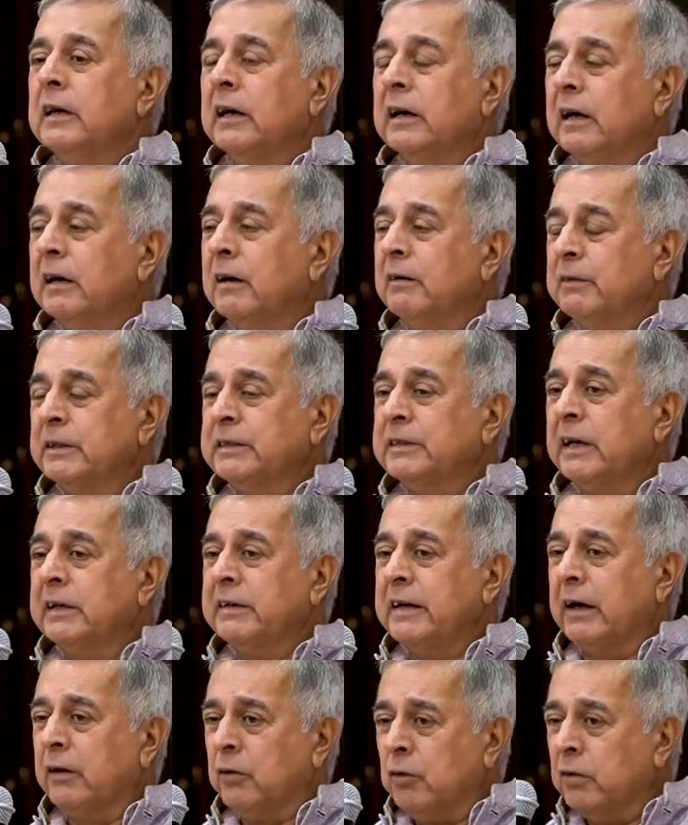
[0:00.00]
are
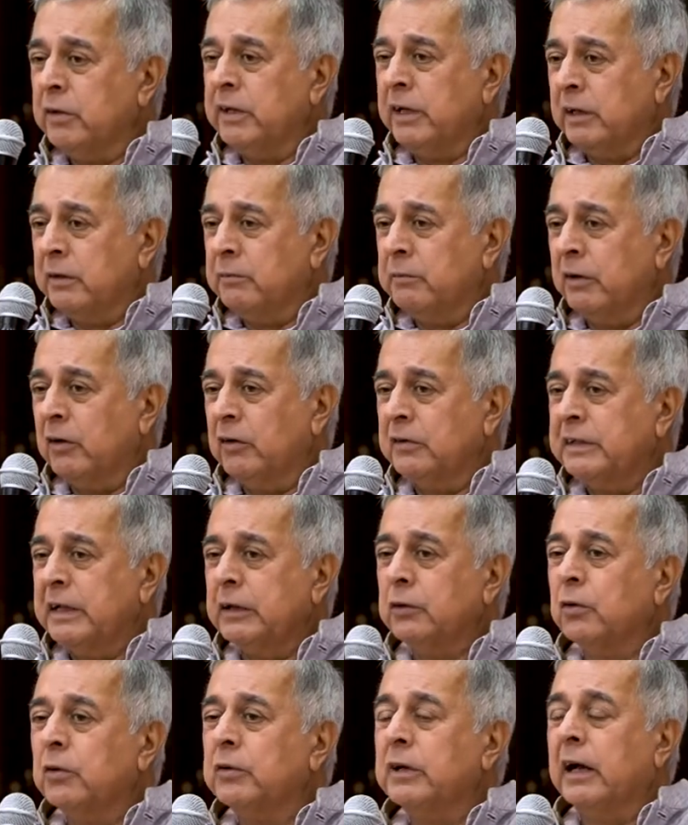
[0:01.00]
draconian because
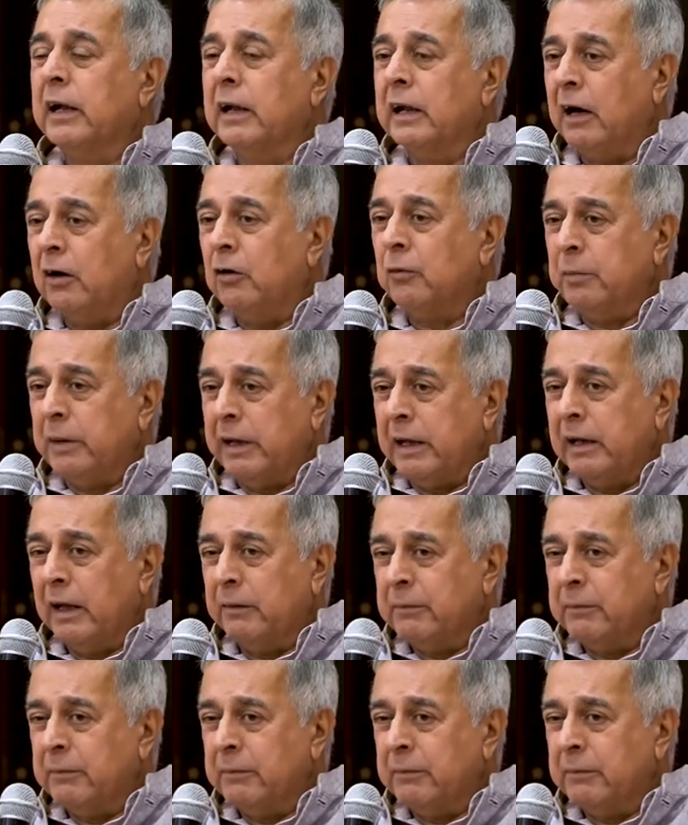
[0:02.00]
they don't allow bail.